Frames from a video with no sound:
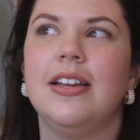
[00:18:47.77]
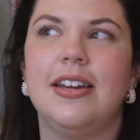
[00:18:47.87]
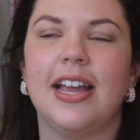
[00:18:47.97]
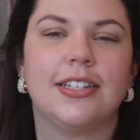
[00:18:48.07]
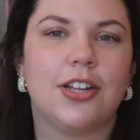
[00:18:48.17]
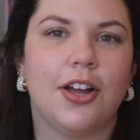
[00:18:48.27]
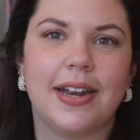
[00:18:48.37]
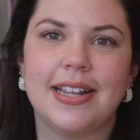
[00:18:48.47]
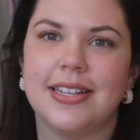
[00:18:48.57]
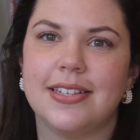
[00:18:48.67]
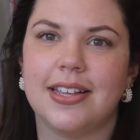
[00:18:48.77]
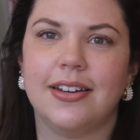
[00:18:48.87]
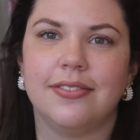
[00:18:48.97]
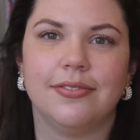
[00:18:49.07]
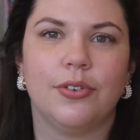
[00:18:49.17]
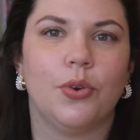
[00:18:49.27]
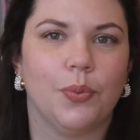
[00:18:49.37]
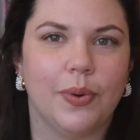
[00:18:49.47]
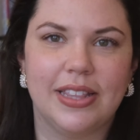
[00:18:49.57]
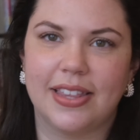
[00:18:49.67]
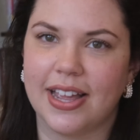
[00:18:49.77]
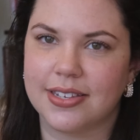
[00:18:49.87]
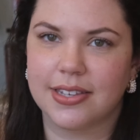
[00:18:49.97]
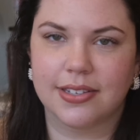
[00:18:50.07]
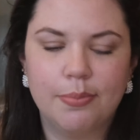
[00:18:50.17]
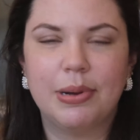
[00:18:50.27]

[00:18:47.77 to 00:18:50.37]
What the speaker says: Next holiday season, read this.